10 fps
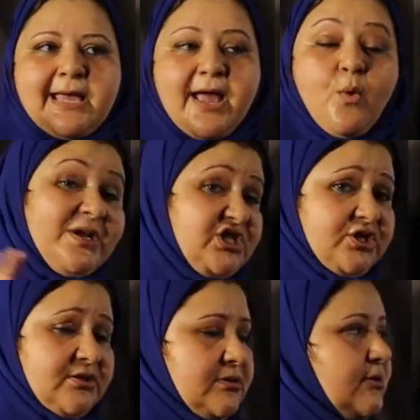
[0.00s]
a
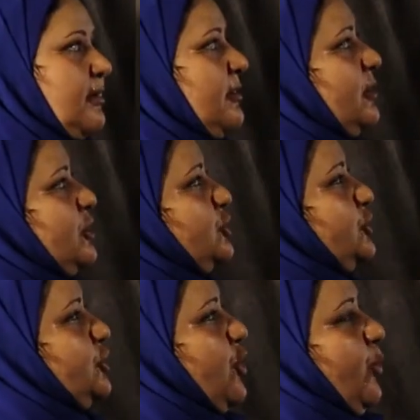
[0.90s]
question.
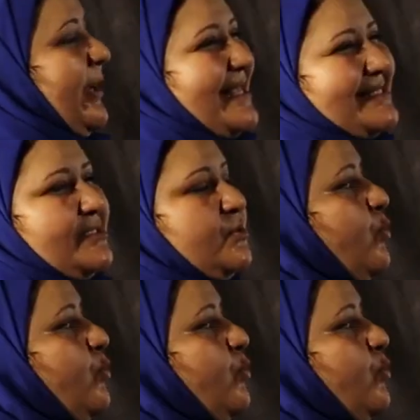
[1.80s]
So guess